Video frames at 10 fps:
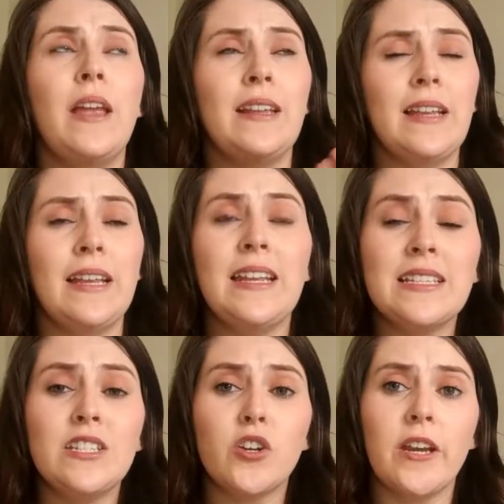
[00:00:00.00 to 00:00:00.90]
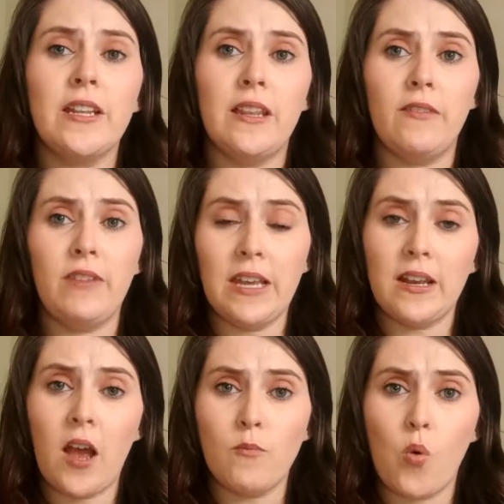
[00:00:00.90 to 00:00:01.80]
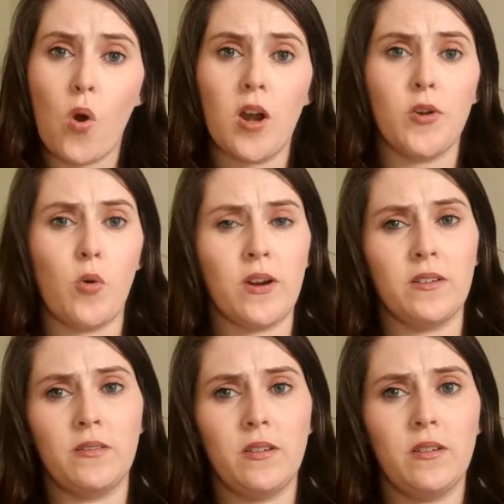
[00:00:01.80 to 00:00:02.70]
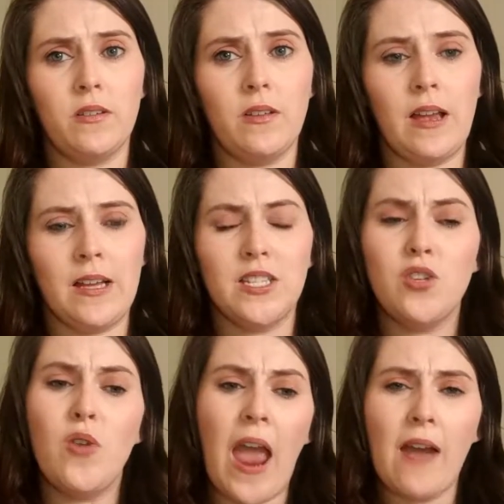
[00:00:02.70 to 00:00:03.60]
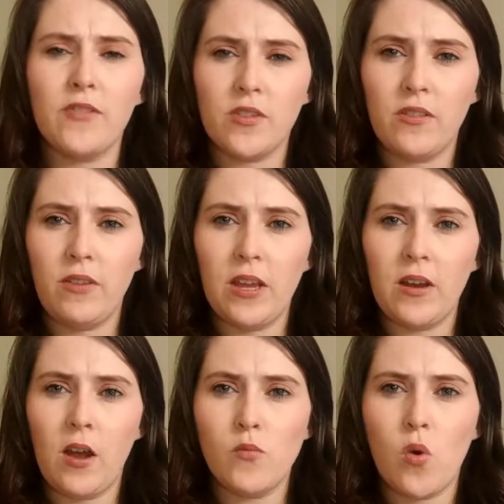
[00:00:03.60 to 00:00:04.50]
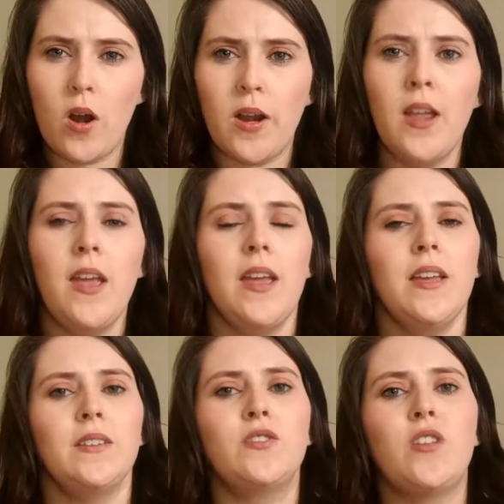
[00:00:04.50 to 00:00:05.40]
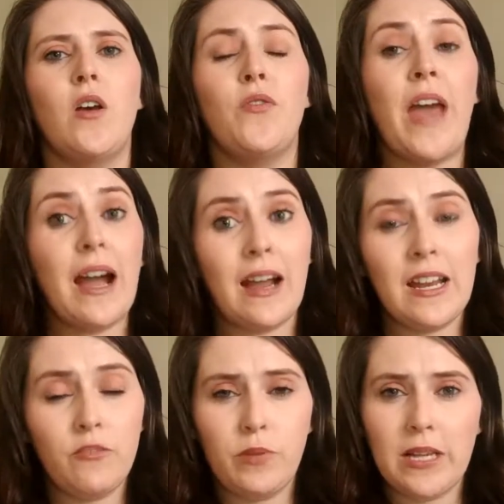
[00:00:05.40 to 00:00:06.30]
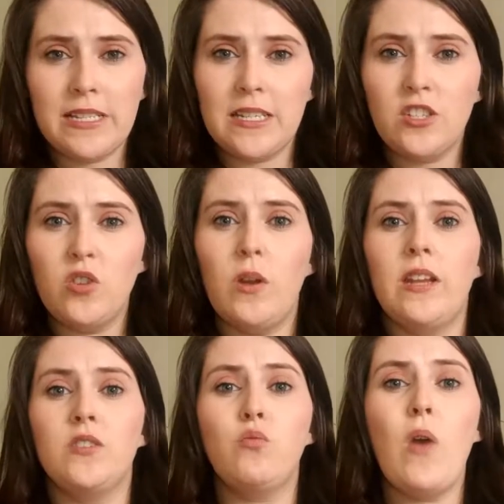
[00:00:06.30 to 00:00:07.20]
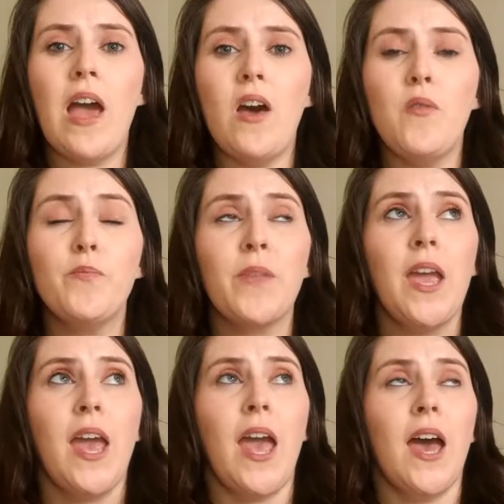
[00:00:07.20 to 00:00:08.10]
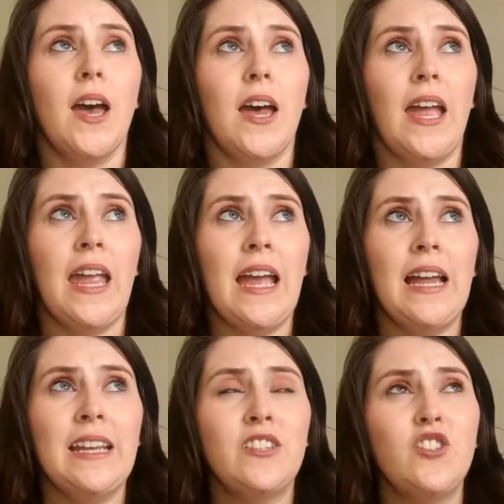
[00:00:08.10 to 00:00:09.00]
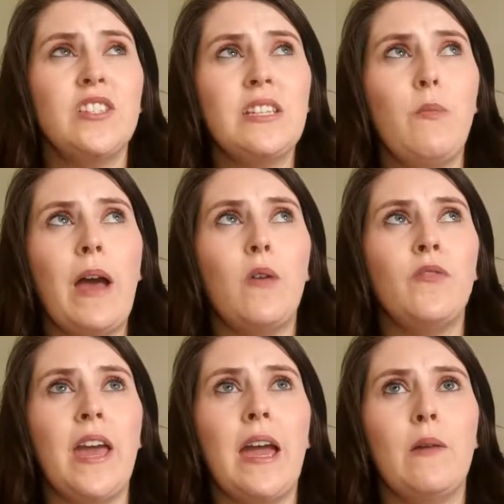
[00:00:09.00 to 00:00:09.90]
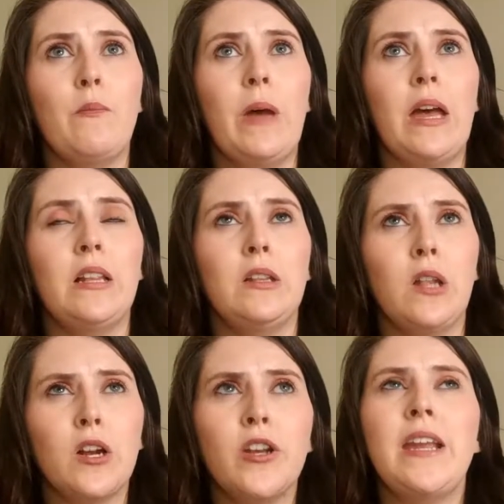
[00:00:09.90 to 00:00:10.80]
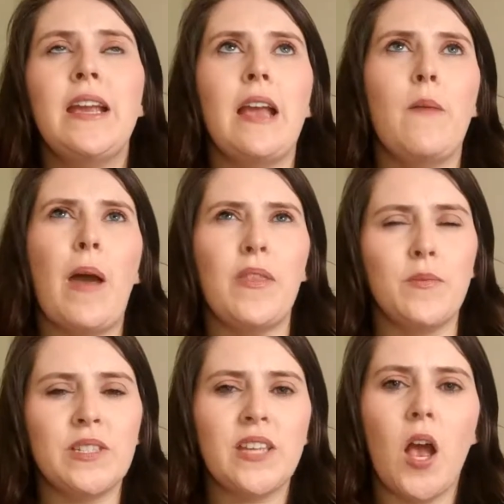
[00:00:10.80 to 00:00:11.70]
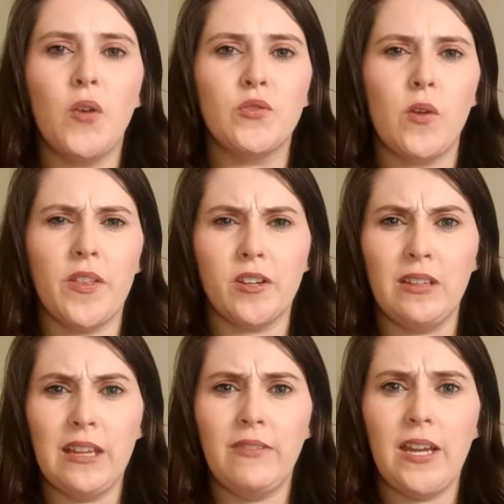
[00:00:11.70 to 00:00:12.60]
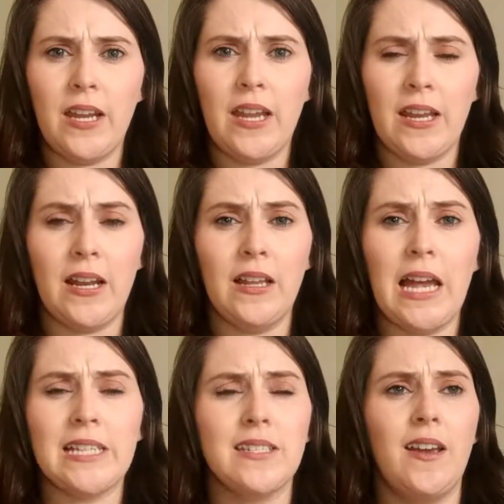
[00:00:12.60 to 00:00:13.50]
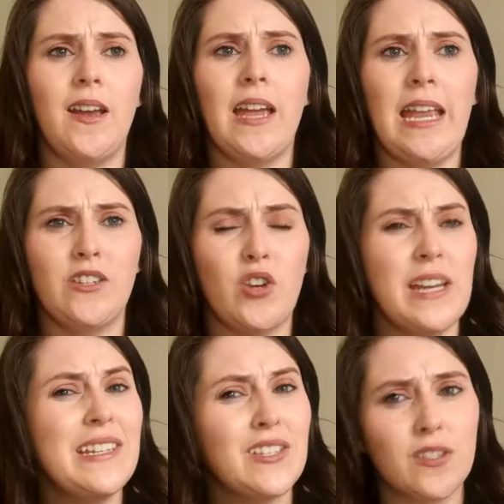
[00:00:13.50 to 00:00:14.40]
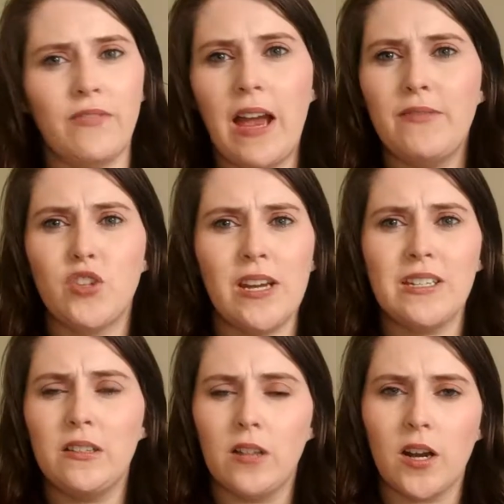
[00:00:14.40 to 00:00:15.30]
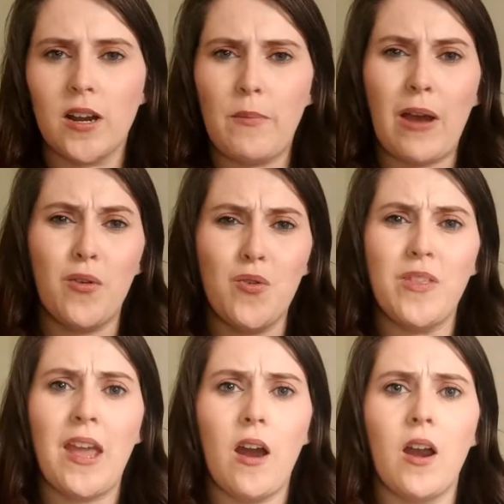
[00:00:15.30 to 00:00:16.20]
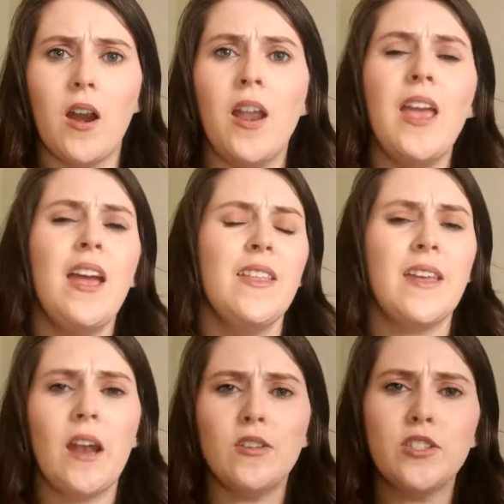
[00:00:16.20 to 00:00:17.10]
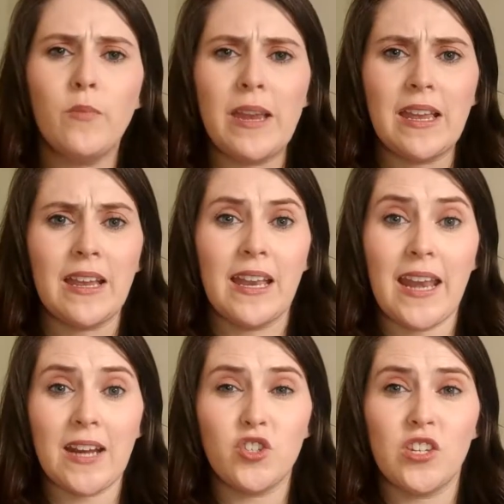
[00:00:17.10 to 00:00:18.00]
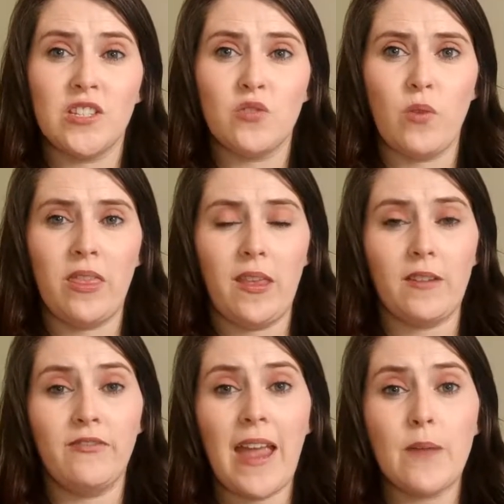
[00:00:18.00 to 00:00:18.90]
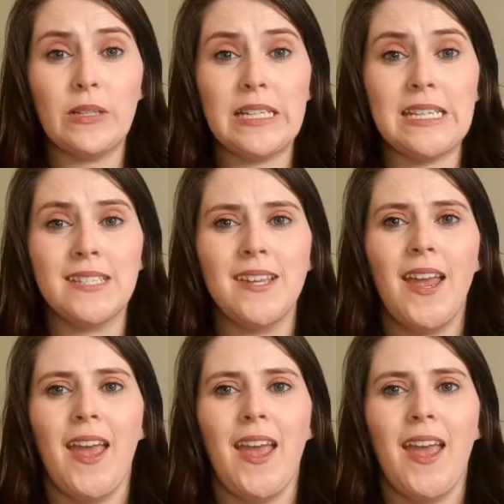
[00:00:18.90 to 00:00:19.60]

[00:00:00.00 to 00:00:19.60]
it, it is during the Vietnam War or uh, soon after the Vietnam War. So that kind of plays into it as well. And it's just about them learning about themselves while they're living in Alaska and trying to survive, trying to learn about who they are, and then also making connections with their families